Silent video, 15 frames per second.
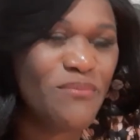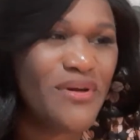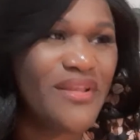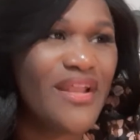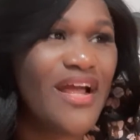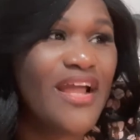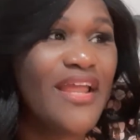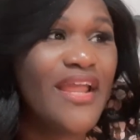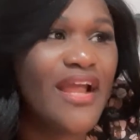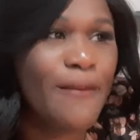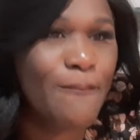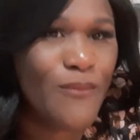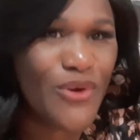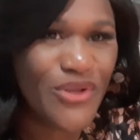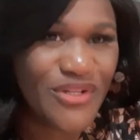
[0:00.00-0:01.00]
but I
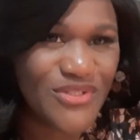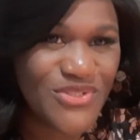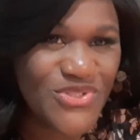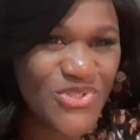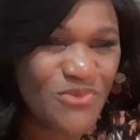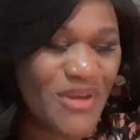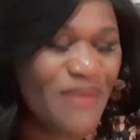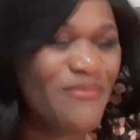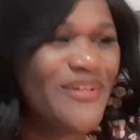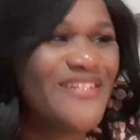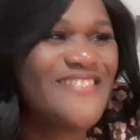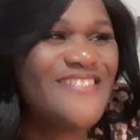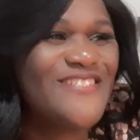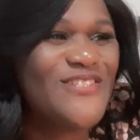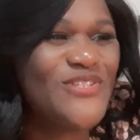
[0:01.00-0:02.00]
am gonna do my
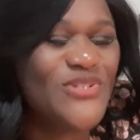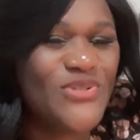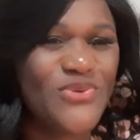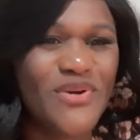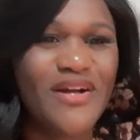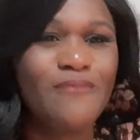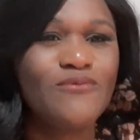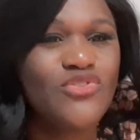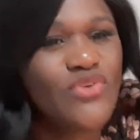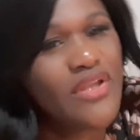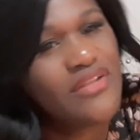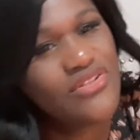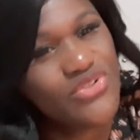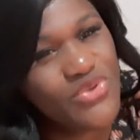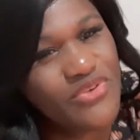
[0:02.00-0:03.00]
best to try
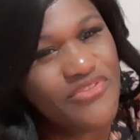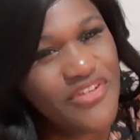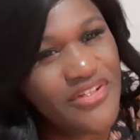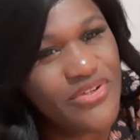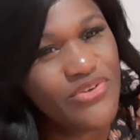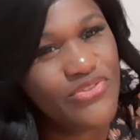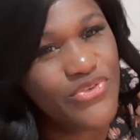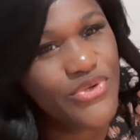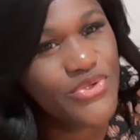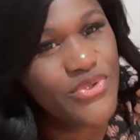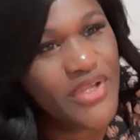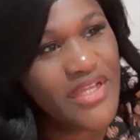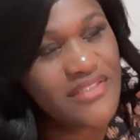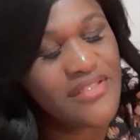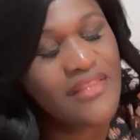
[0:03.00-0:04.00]
to do a video for you guys.